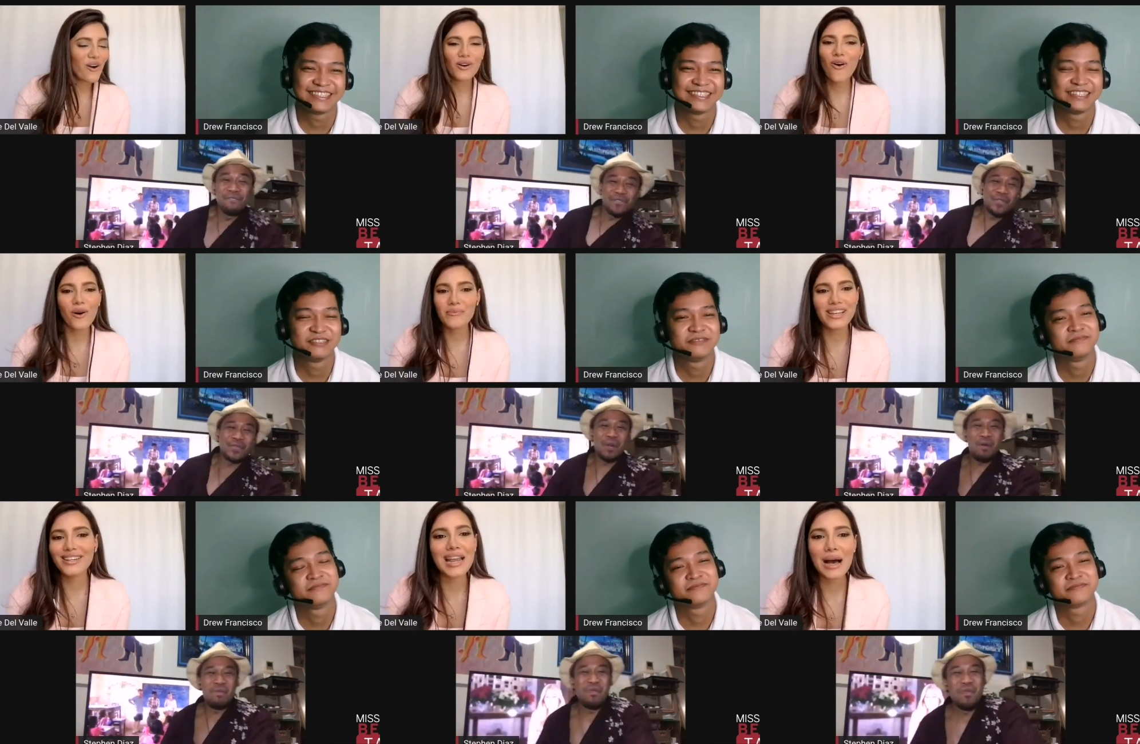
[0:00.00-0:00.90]
Speaker 1: or
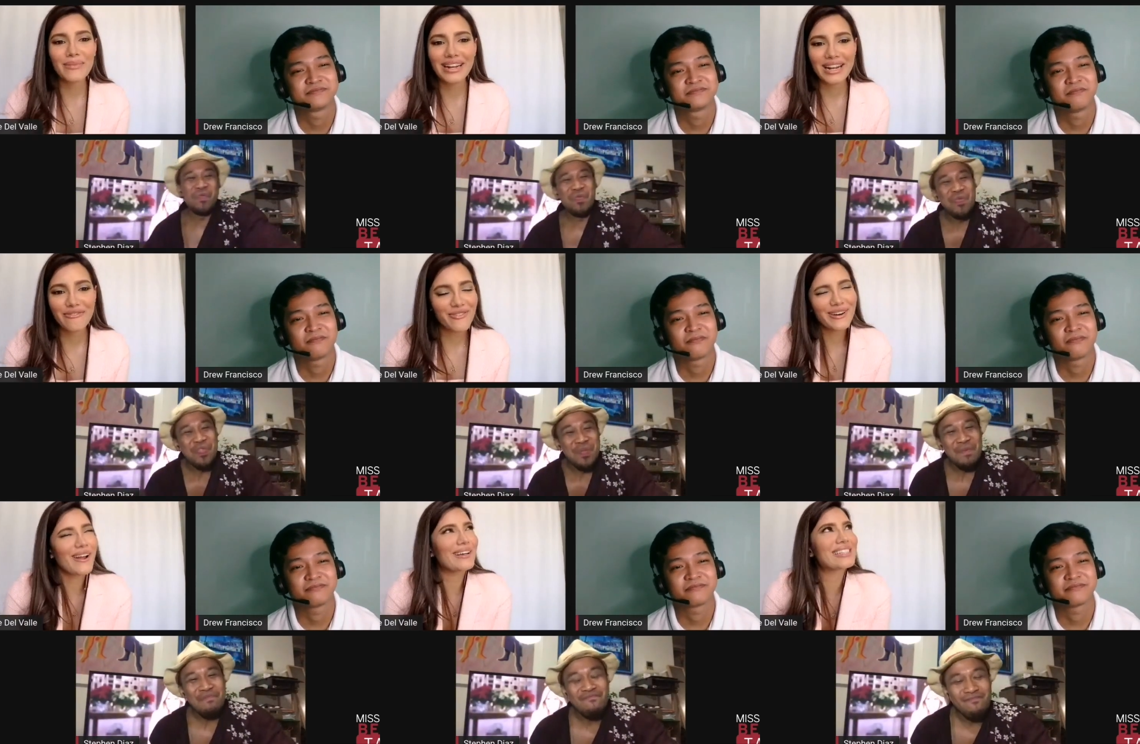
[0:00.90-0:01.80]
being nominated
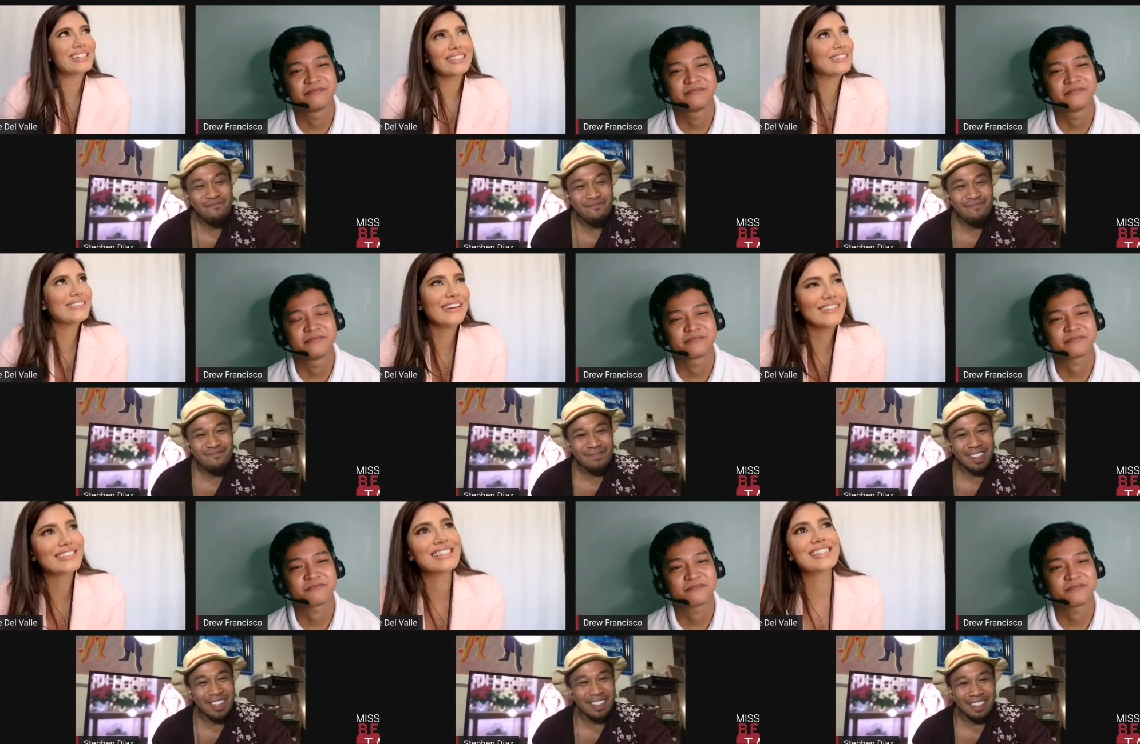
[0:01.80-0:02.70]
for an Oscar. Who
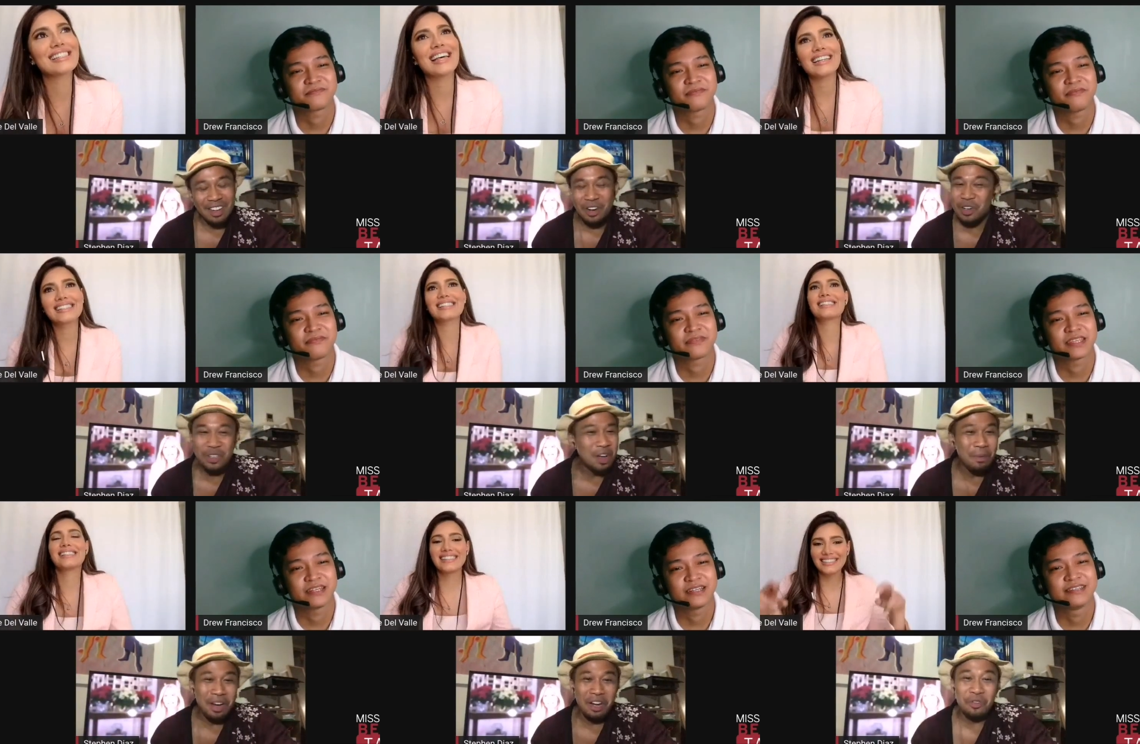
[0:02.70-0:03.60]
knows?
Speaker 2: Oh, you're
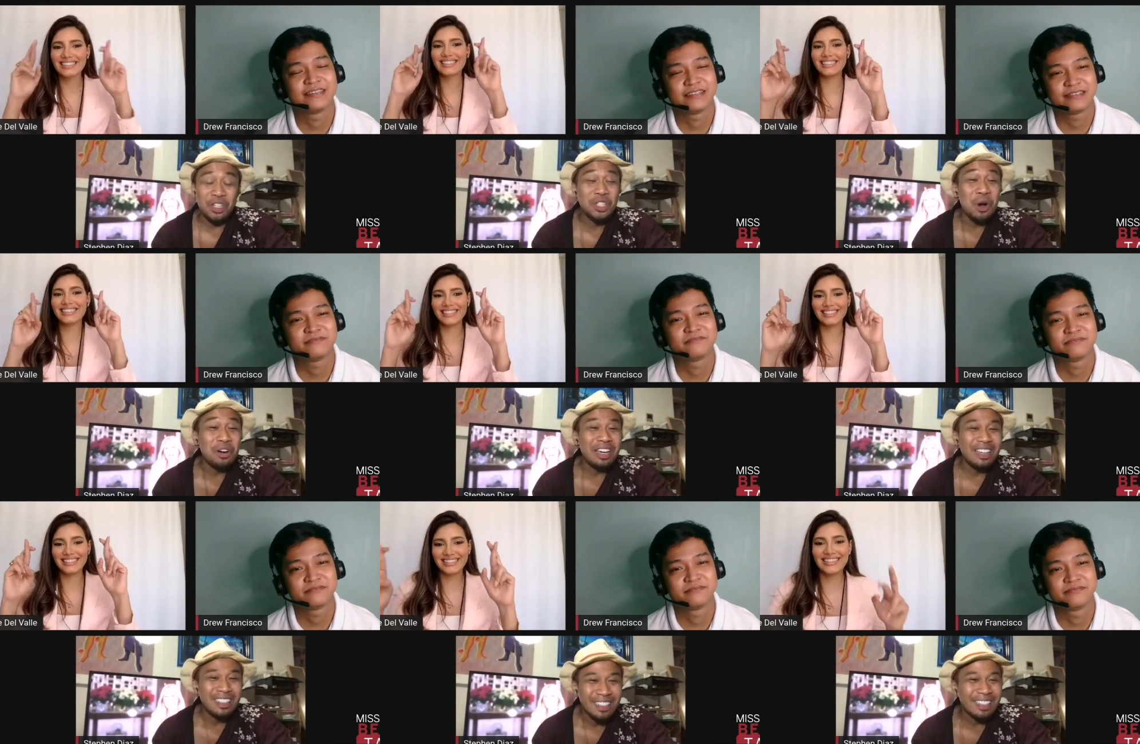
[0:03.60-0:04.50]
nominated for
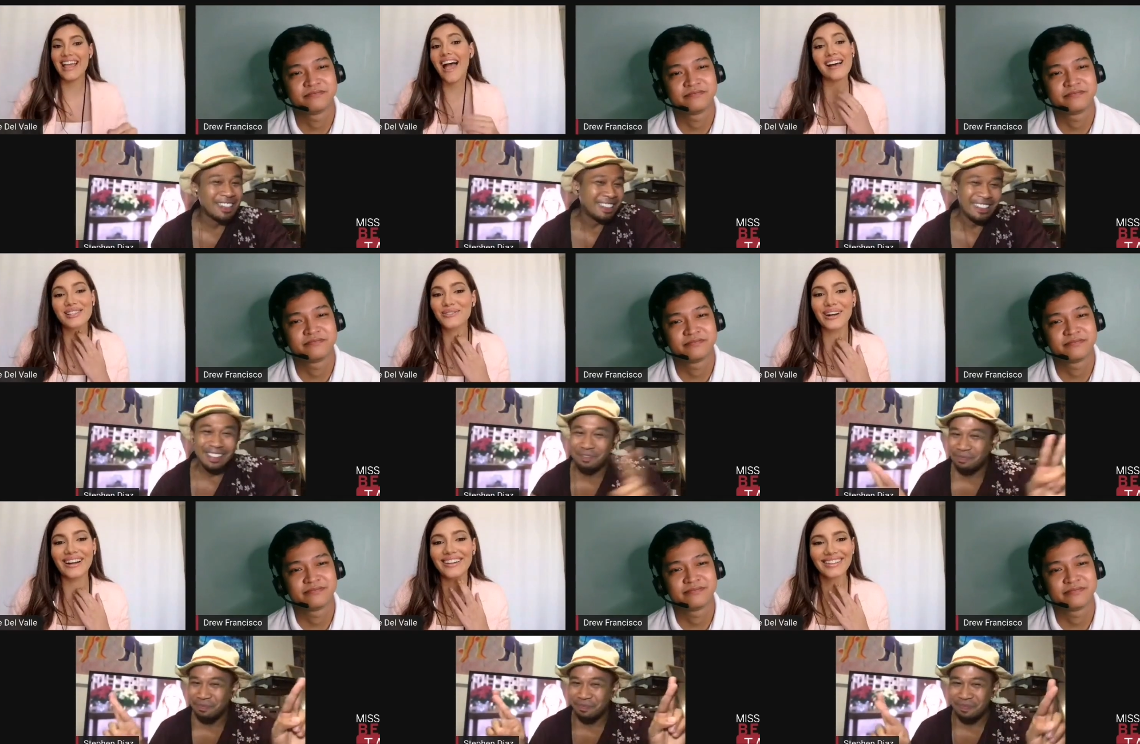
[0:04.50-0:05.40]
Tonys.
Speaker 1: Yeah, as
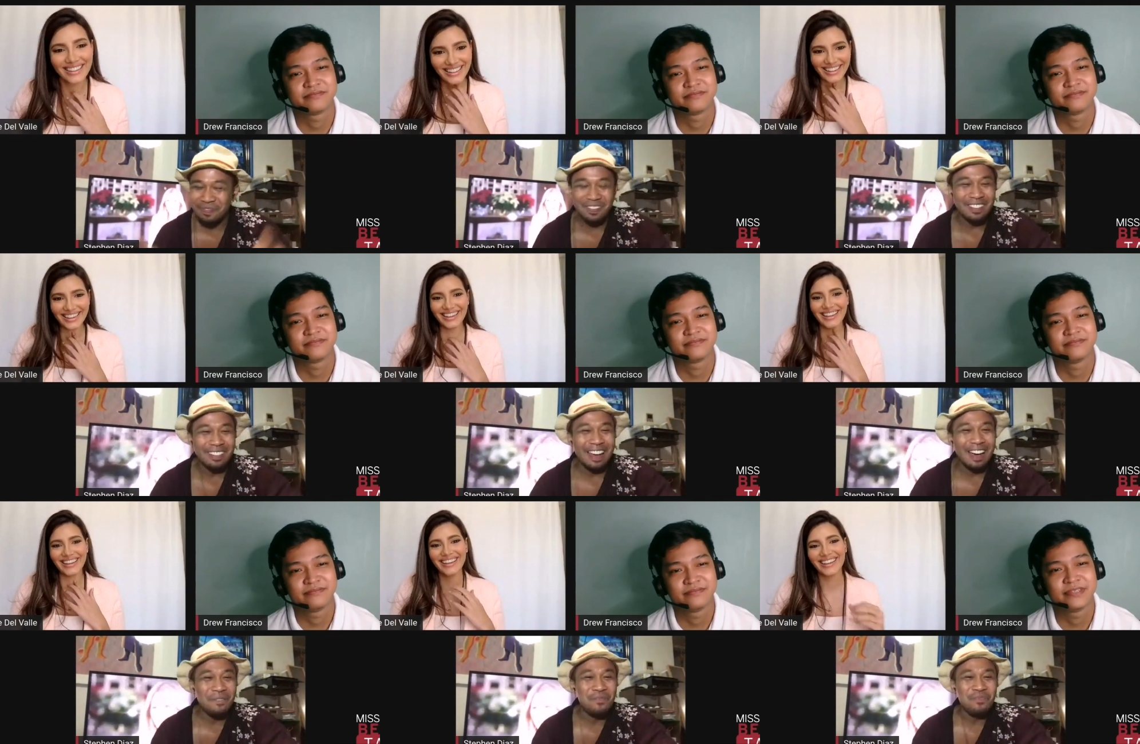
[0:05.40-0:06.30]
well.
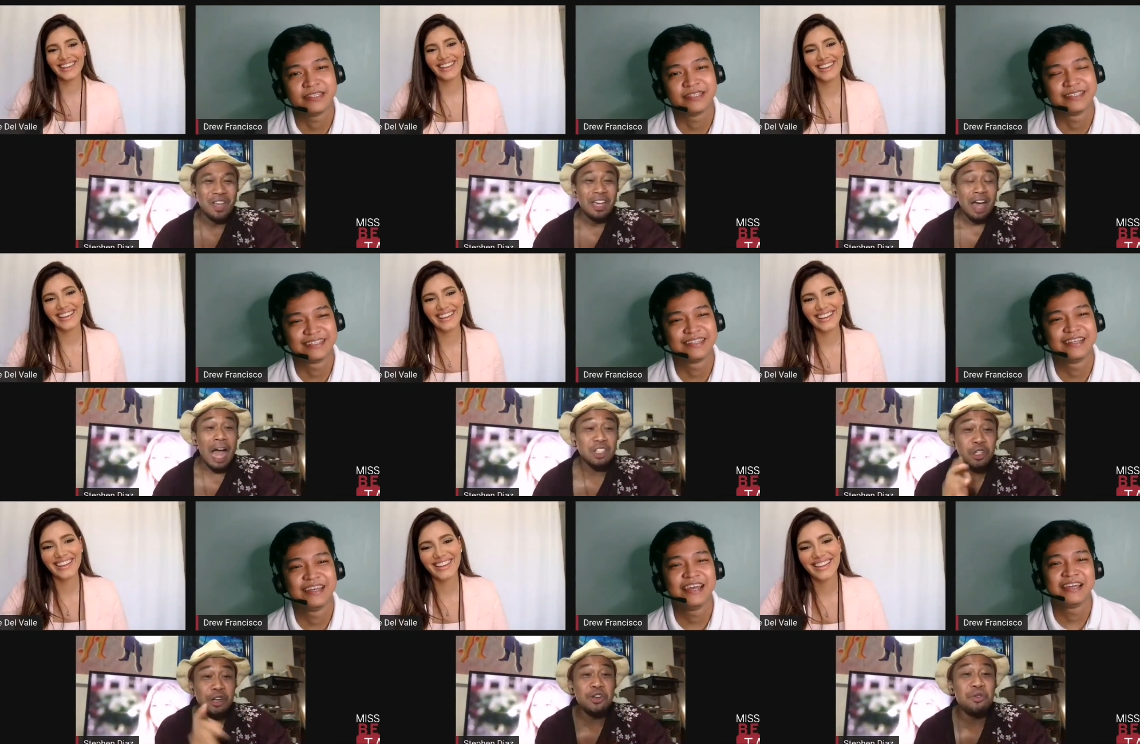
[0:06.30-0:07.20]
Speaker 2: Yeah.
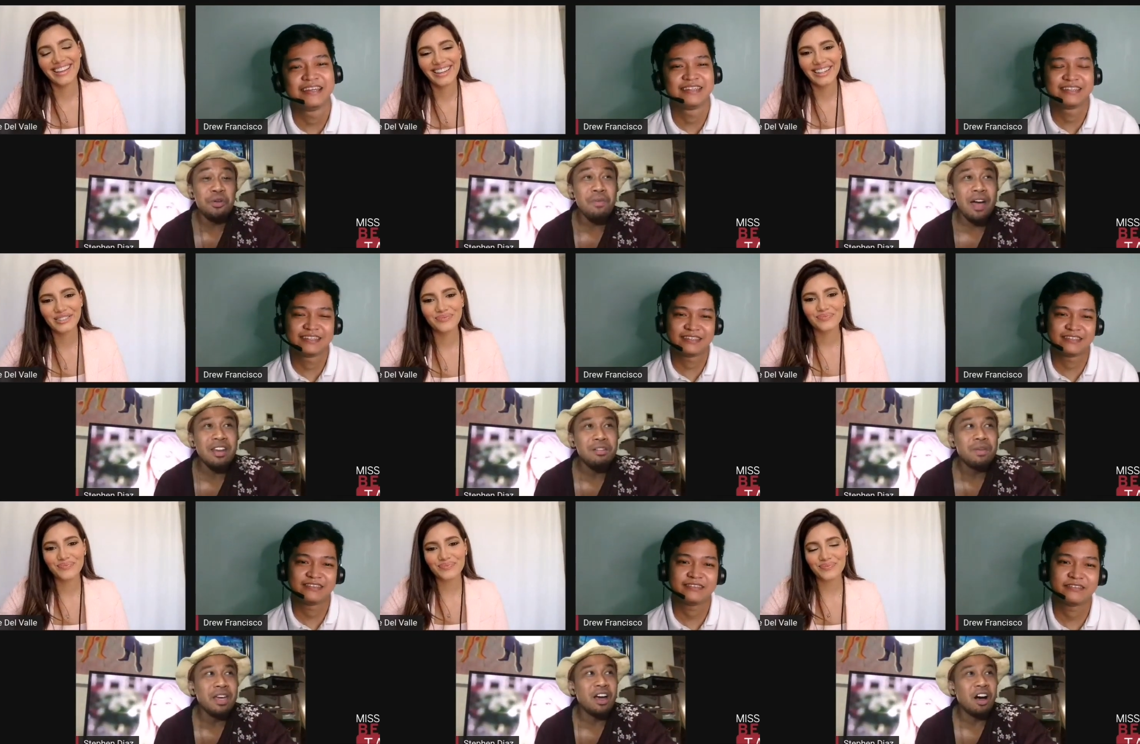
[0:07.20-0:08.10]
Actually, you reminded
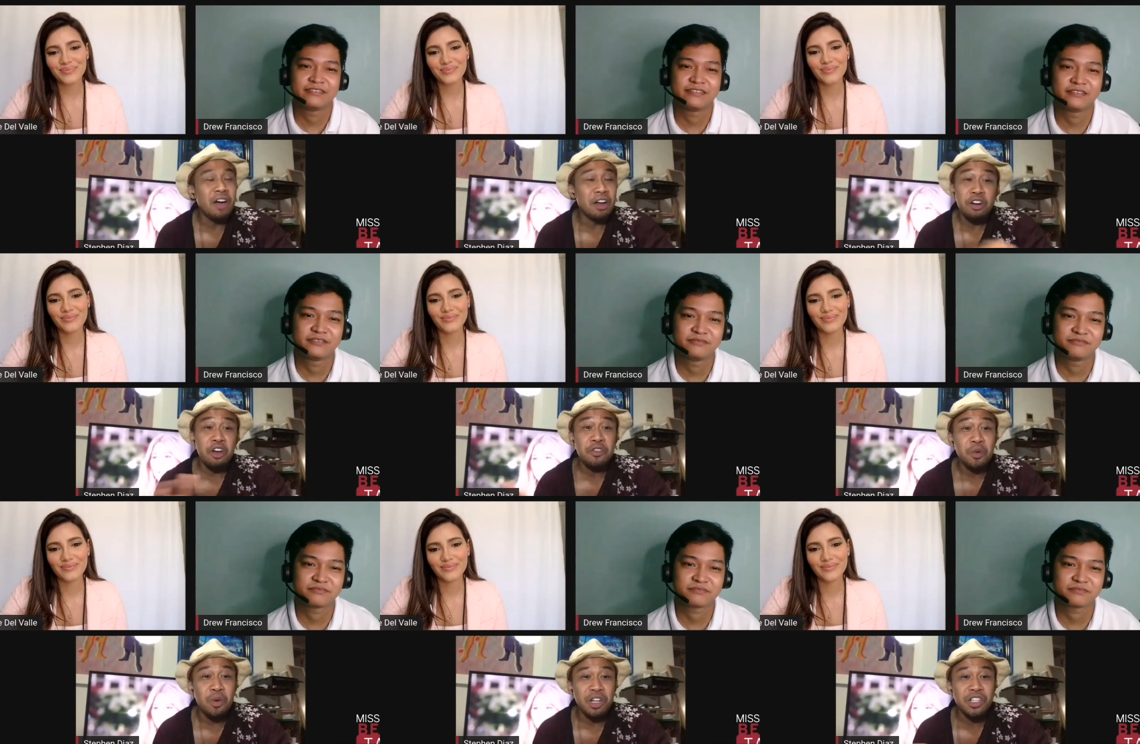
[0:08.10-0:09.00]
me of, I don't know if you're